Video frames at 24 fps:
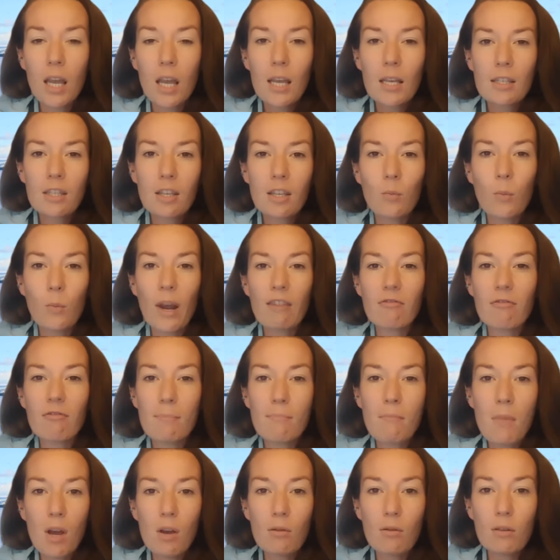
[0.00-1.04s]
somewhere
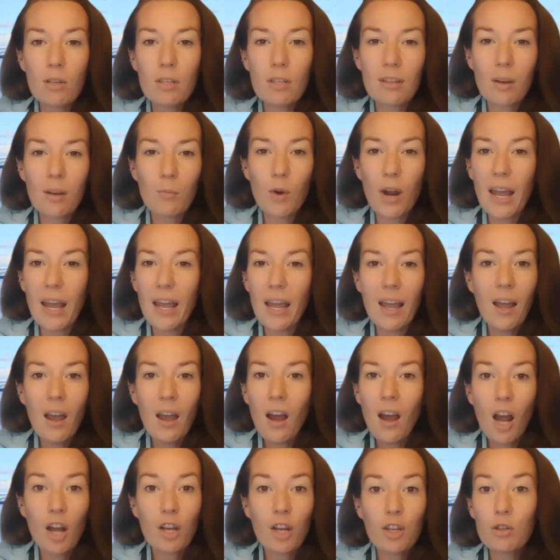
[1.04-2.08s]
remote, somewhere
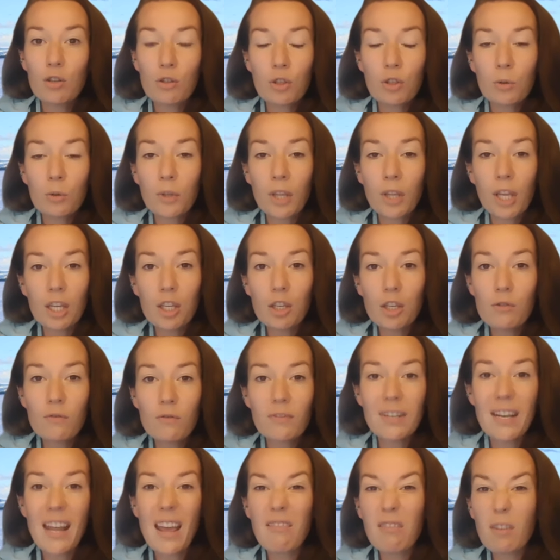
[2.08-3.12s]
unusual that you've
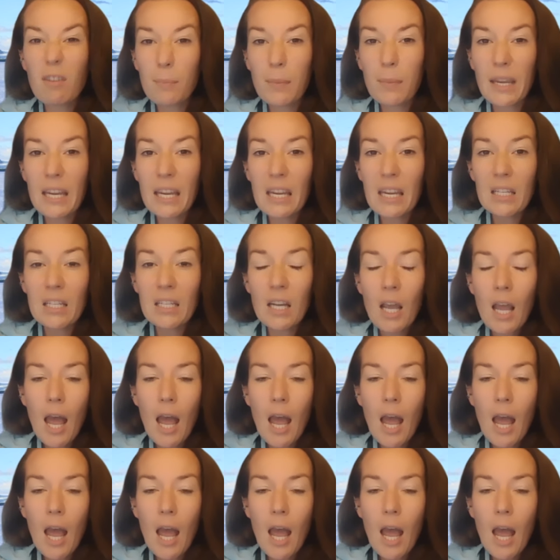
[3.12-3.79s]
never been,